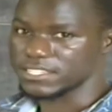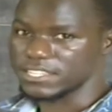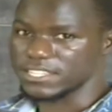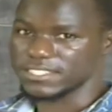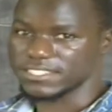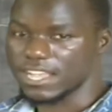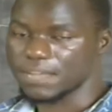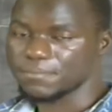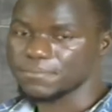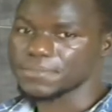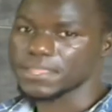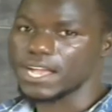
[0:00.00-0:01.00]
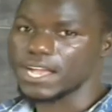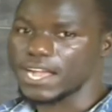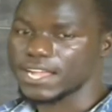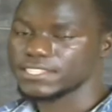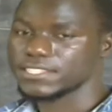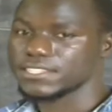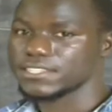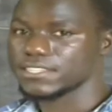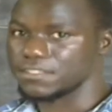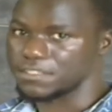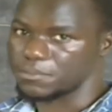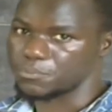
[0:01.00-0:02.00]
the sum and
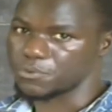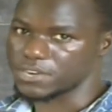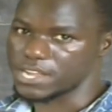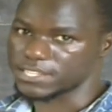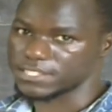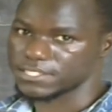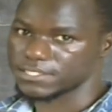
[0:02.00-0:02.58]
the product.